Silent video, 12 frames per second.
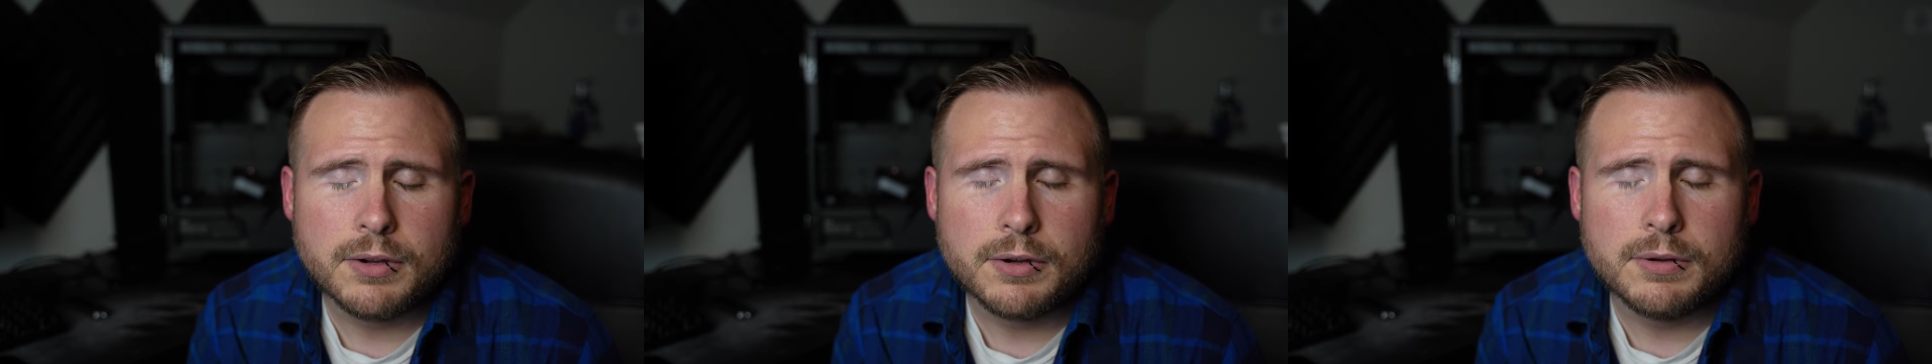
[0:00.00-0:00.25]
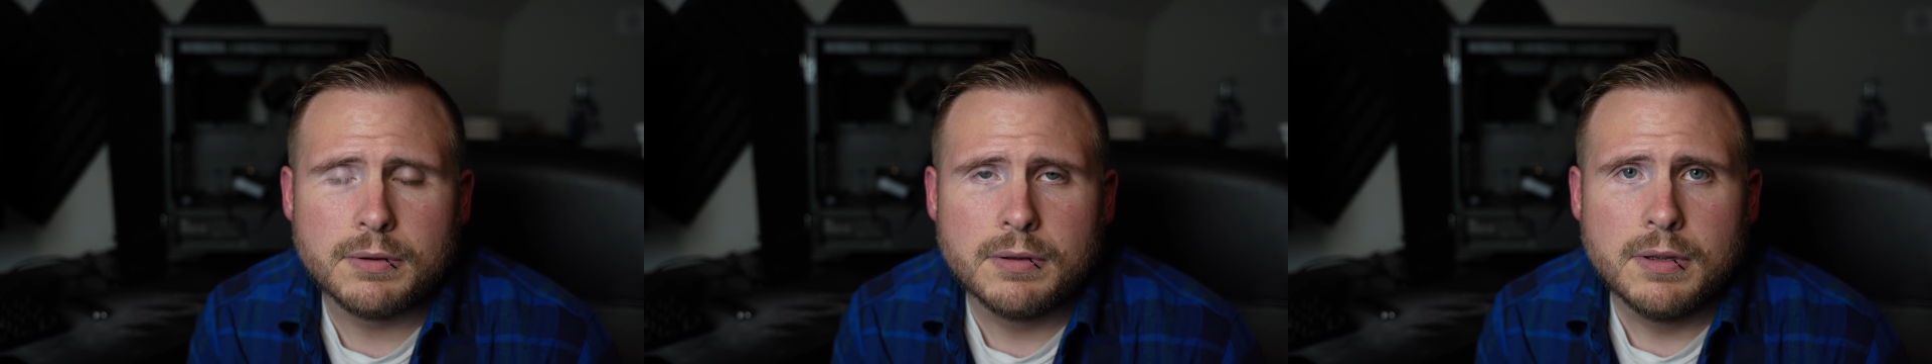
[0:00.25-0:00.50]

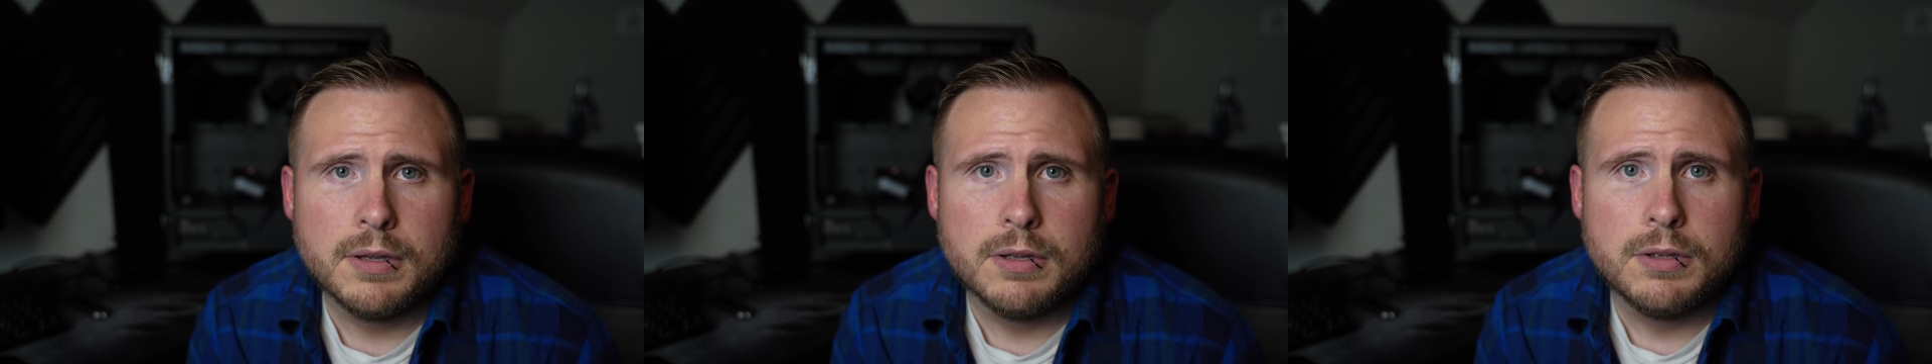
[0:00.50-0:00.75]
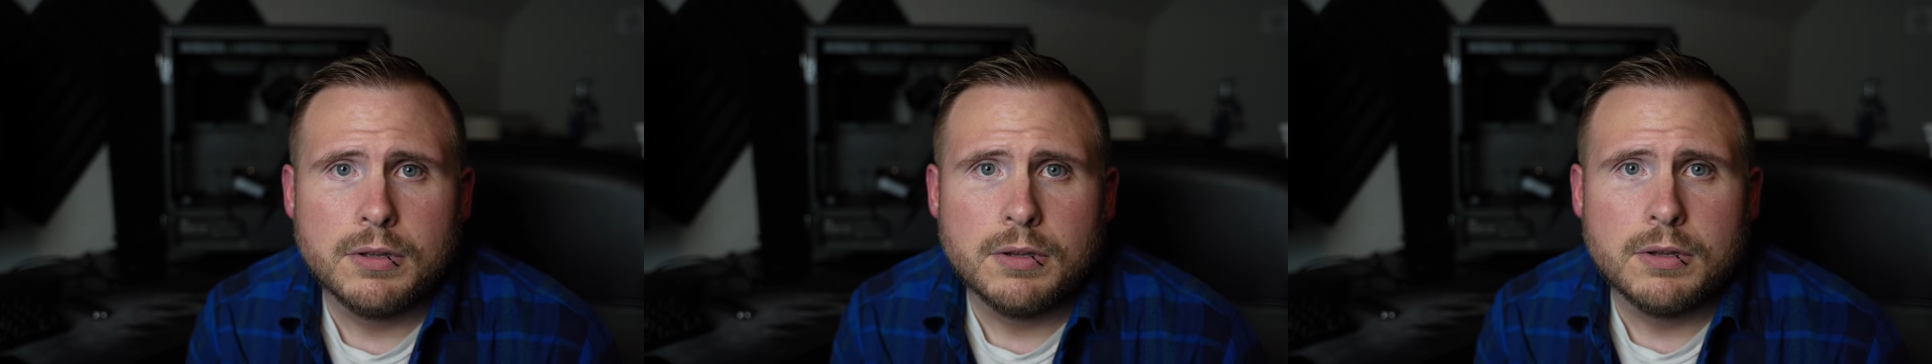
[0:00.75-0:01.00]
They're
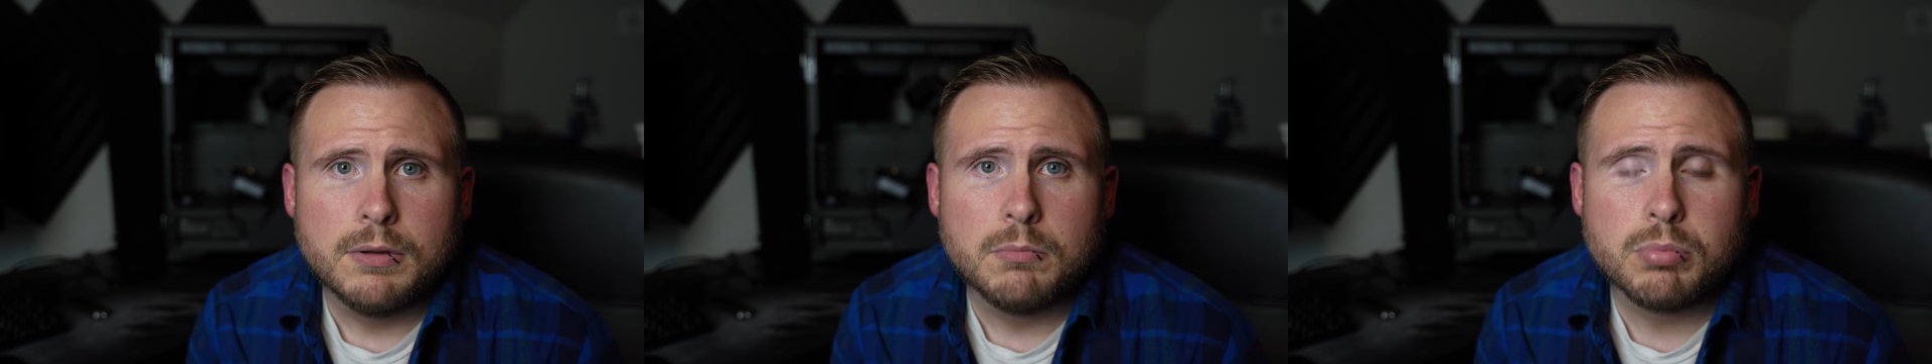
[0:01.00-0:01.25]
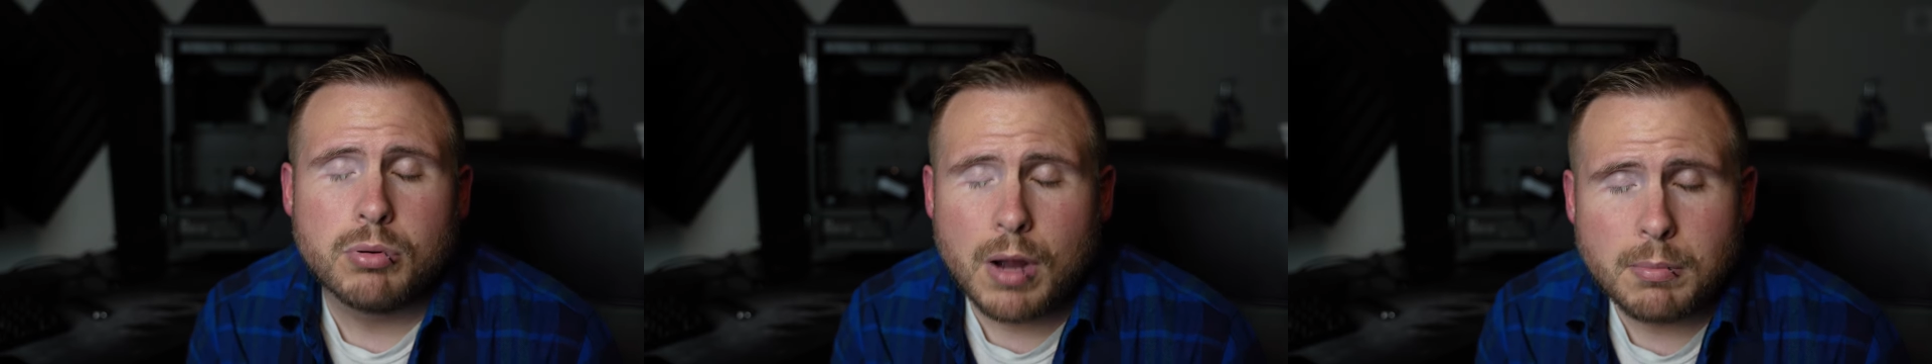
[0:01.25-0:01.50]

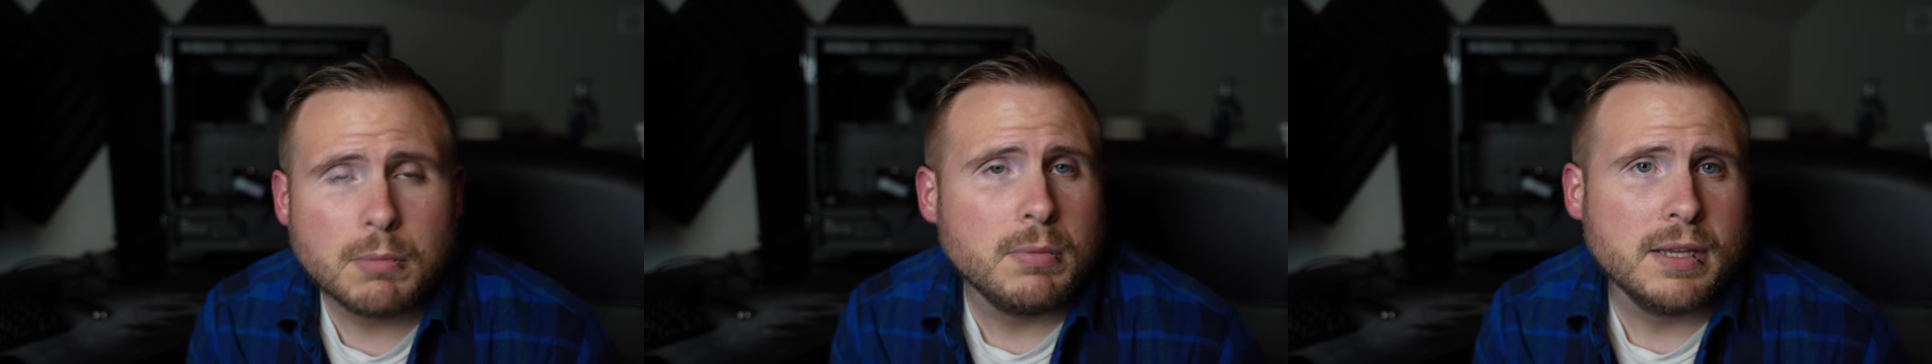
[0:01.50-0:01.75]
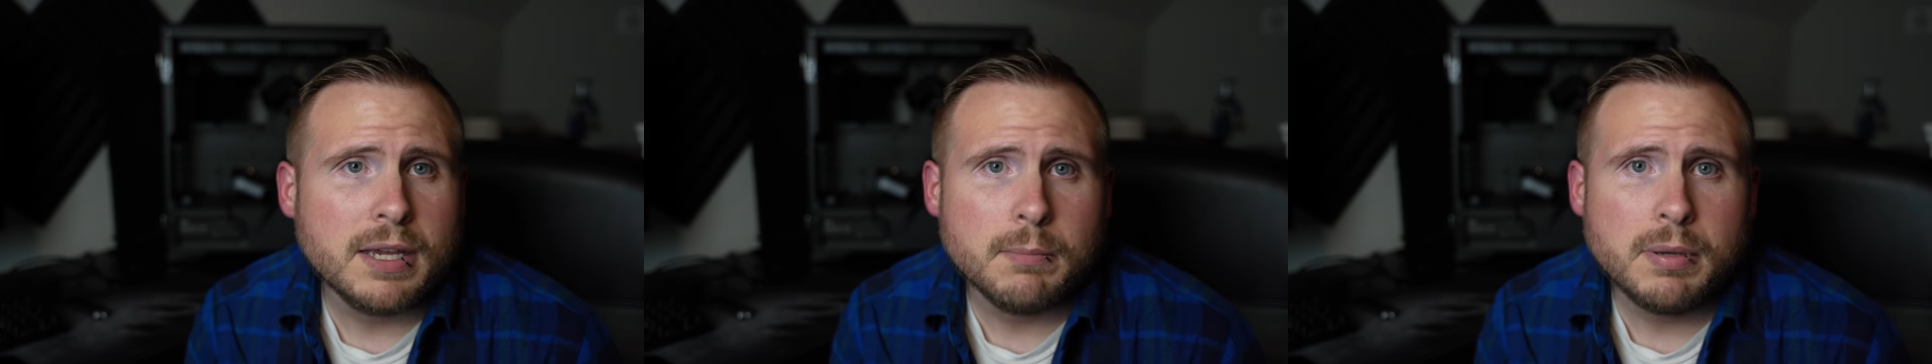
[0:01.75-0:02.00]

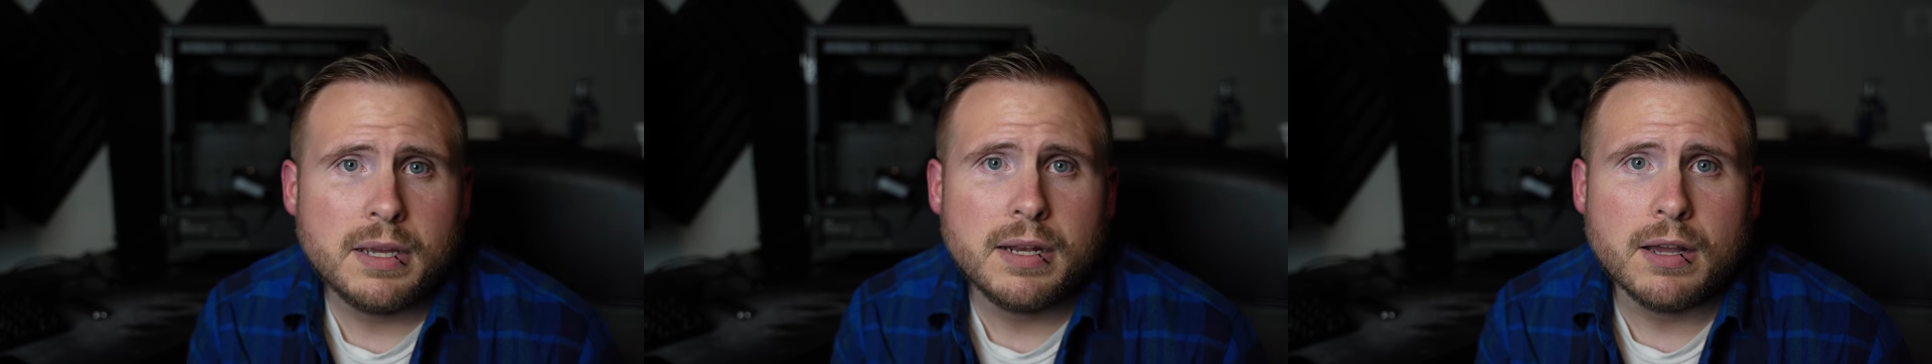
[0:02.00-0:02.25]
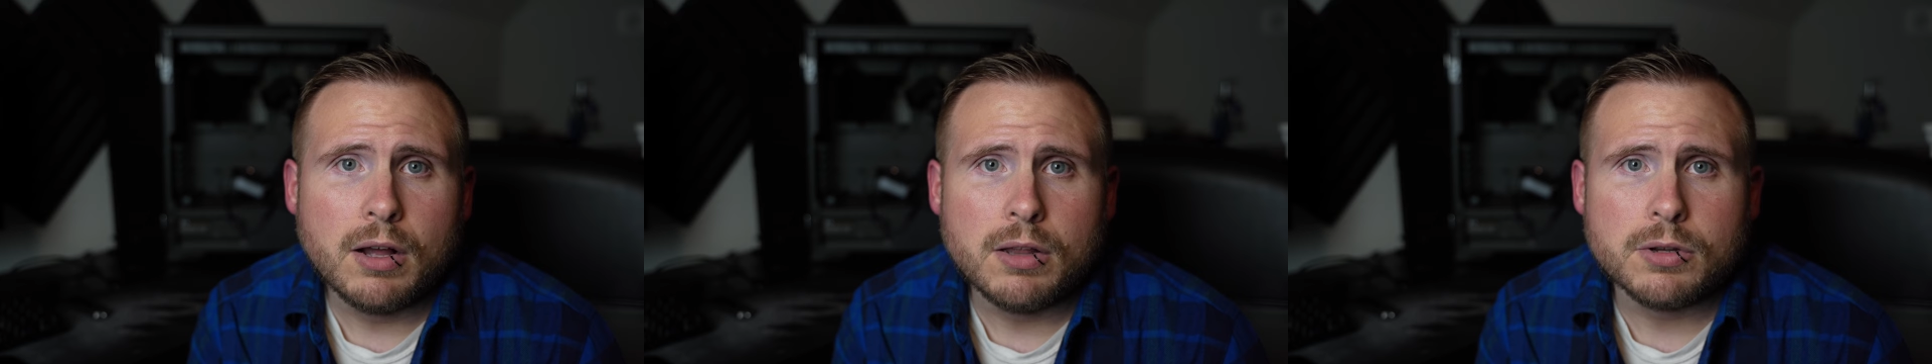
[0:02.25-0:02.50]
probably
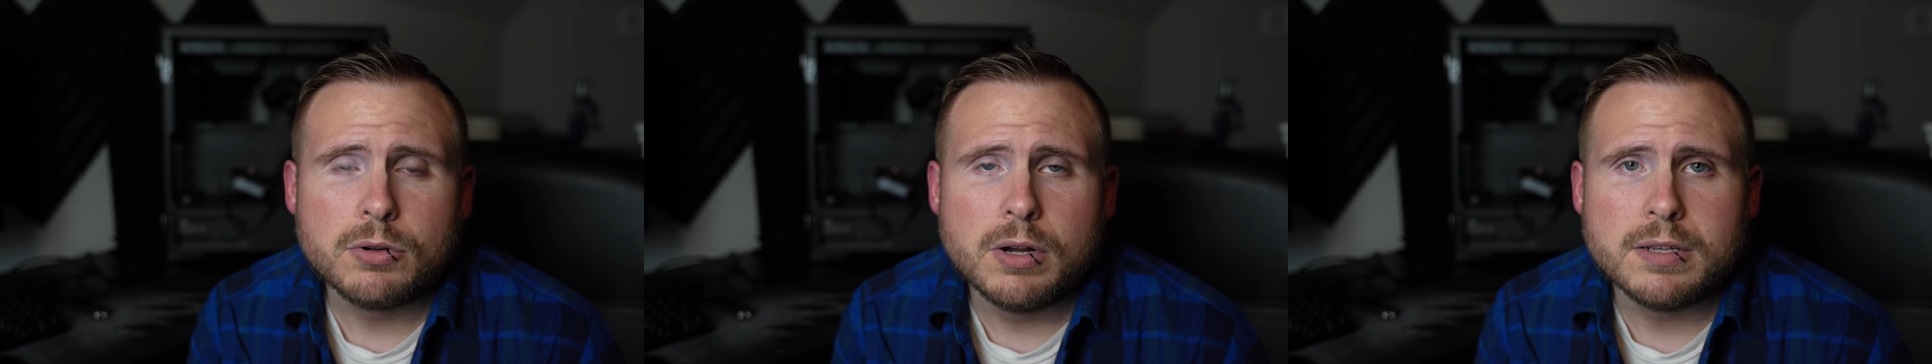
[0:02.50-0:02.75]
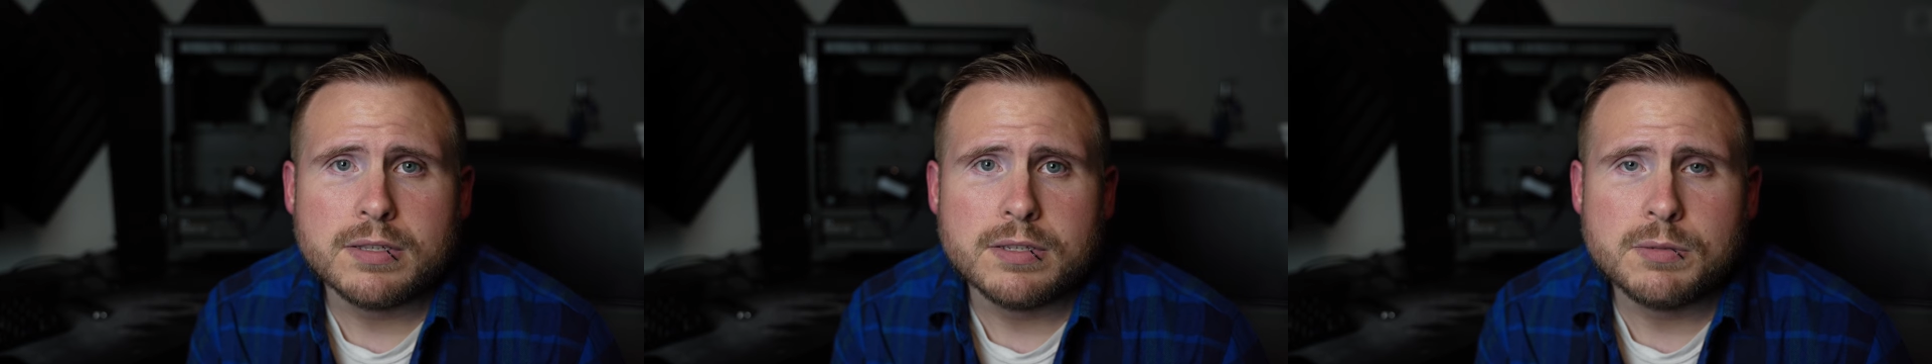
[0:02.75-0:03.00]
competing all
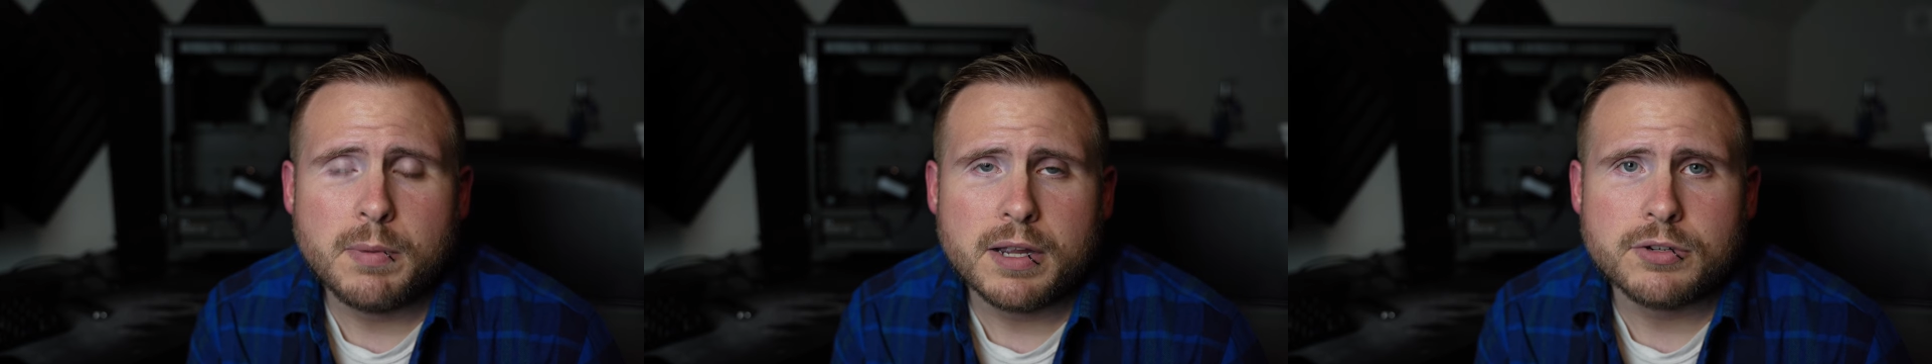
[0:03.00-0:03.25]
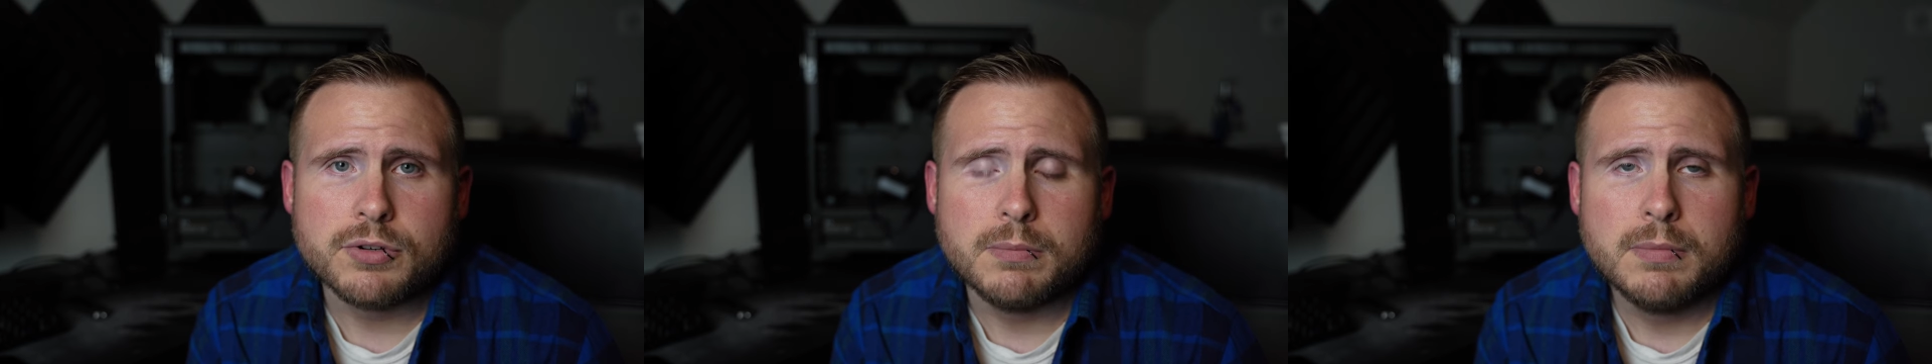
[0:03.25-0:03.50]
across the
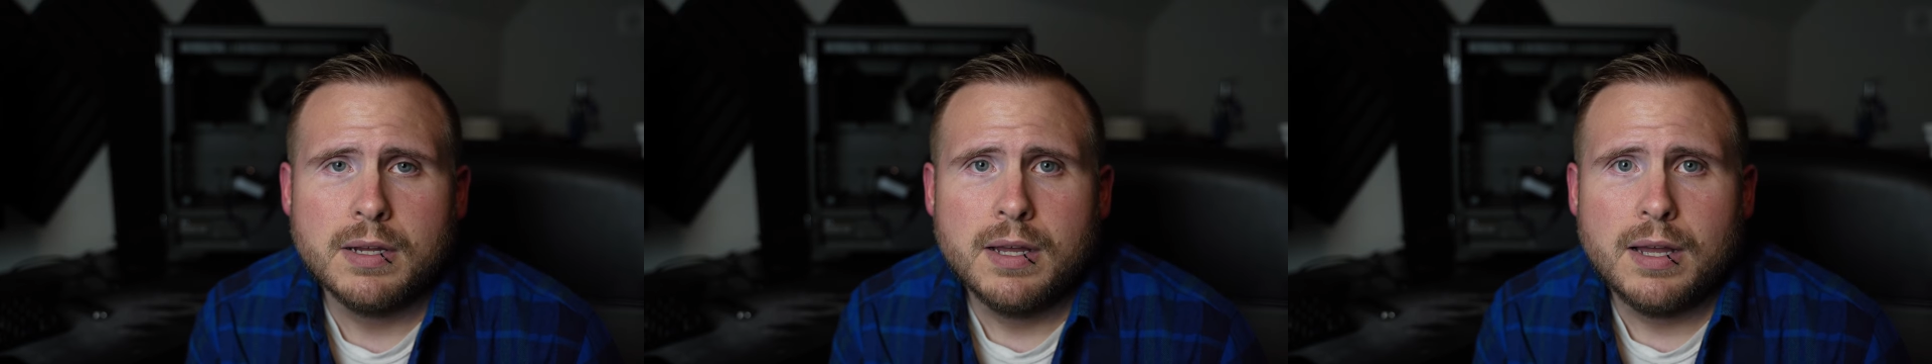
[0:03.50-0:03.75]
spectrum.